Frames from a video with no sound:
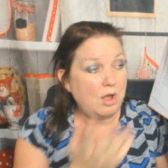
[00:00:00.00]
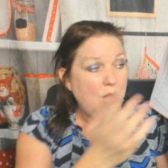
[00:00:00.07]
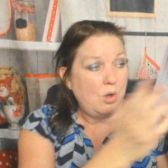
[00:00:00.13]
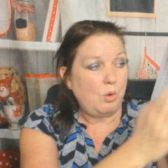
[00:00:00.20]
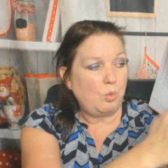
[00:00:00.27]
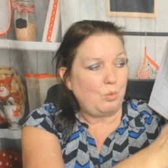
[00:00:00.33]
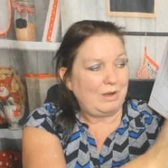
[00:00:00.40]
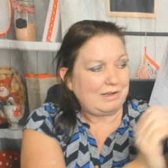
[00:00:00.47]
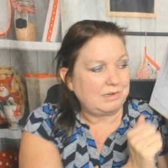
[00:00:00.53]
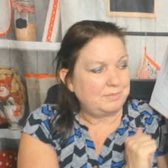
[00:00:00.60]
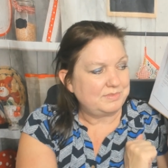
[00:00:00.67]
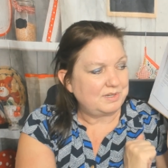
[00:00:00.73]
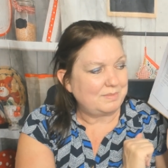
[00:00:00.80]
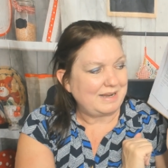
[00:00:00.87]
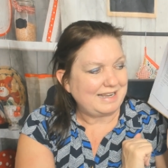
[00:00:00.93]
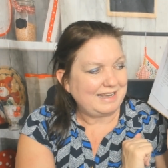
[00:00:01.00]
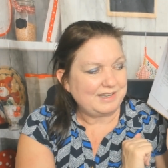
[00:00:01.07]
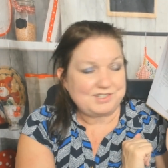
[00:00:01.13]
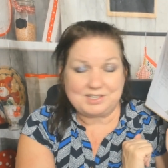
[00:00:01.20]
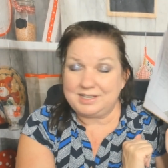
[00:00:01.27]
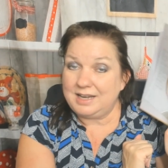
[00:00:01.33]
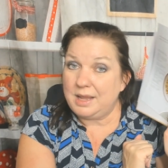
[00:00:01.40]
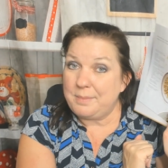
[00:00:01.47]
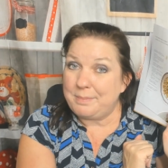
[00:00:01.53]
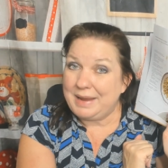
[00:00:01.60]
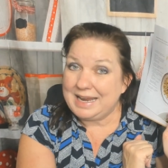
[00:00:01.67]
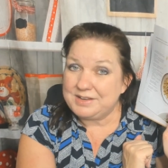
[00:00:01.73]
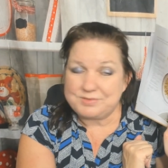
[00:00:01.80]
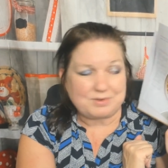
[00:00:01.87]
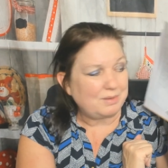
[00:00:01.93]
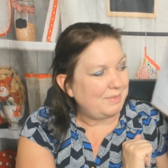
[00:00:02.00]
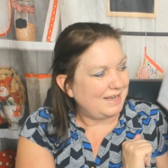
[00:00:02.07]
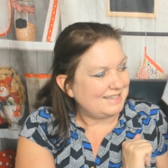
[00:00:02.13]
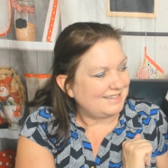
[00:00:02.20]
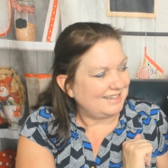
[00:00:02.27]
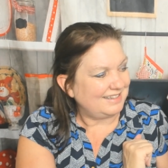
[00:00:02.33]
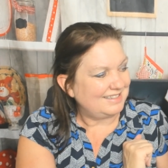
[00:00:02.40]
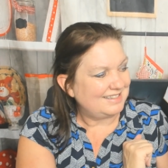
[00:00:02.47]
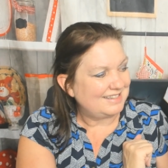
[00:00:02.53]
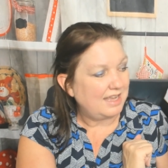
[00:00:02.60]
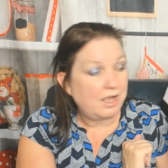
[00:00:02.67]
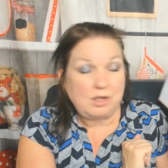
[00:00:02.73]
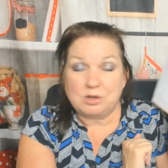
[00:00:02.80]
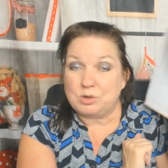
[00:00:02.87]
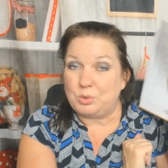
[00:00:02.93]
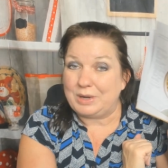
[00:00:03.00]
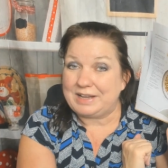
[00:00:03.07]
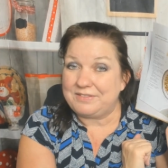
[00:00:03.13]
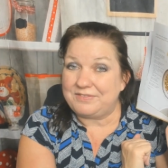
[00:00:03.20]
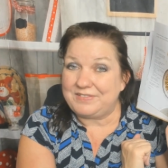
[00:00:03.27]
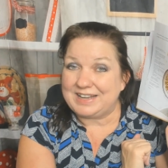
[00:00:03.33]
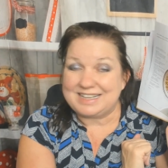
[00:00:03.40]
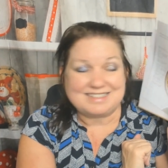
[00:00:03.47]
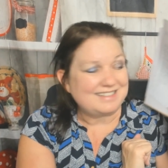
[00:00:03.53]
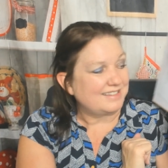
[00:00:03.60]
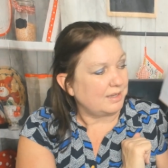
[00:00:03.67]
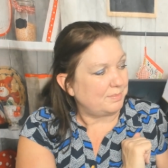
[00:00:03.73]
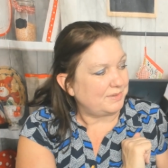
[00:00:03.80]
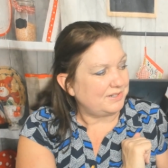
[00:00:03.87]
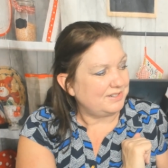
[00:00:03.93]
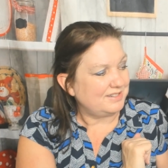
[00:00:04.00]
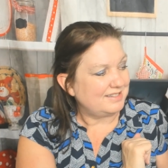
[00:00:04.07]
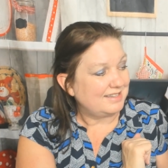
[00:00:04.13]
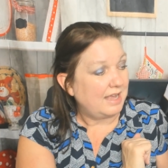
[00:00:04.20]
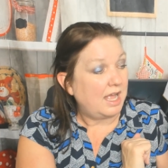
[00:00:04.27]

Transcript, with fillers: Welcome to my kitchen, pantry basics, quick fix suppers,